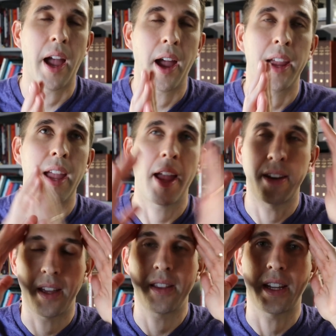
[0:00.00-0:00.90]
I
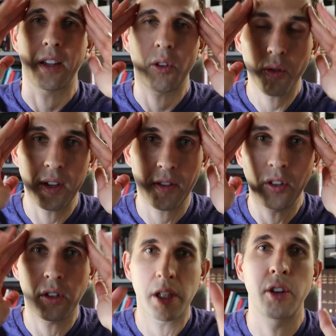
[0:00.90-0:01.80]
had like a
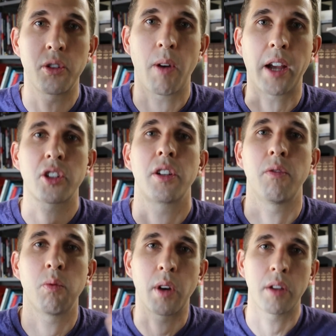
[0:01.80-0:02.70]
crystal clear direction
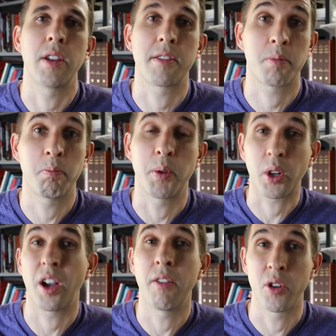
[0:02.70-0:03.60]
of where this
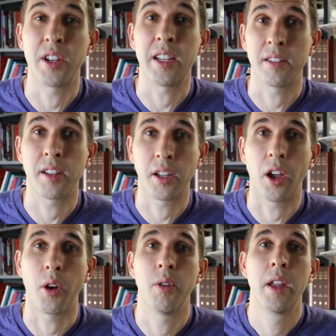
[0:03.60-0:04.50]
book cover needed to
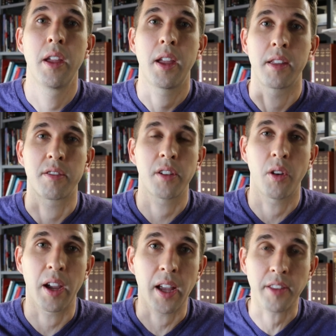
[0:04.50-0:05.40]
go. And
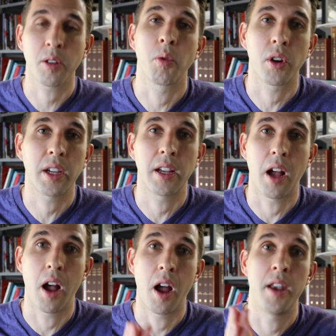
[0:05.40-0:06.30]
so I got to working
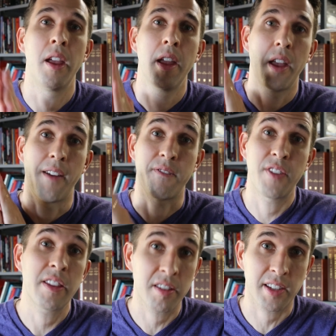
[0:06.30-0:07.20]
on a
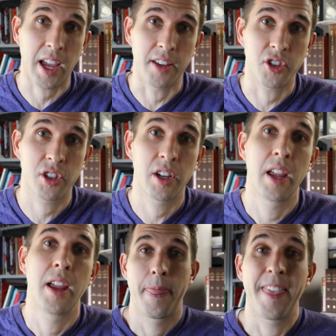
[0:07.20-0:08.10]
fifth sketch.
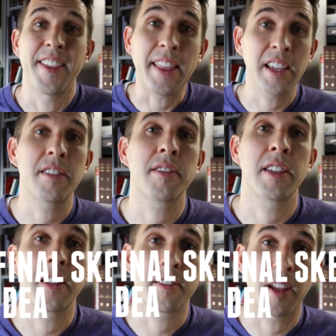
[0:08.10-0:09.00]
And that leads us
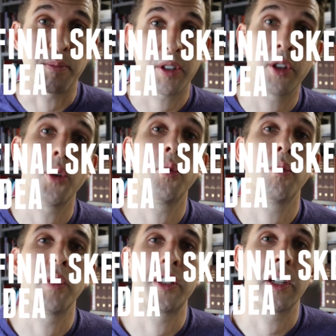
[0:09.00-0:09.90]
into step two,
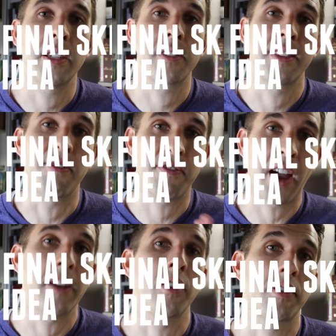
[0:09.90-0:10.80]
which is the
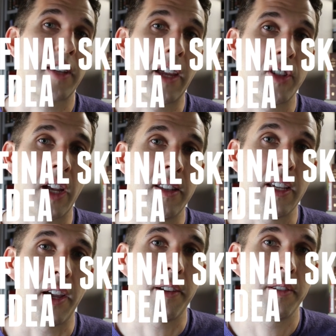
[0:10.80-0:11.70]
final sketch
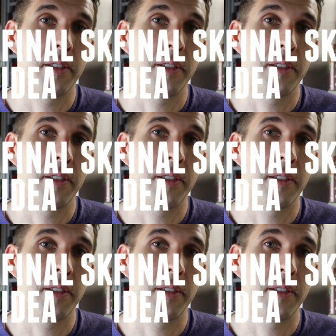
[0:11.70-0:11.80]
idea.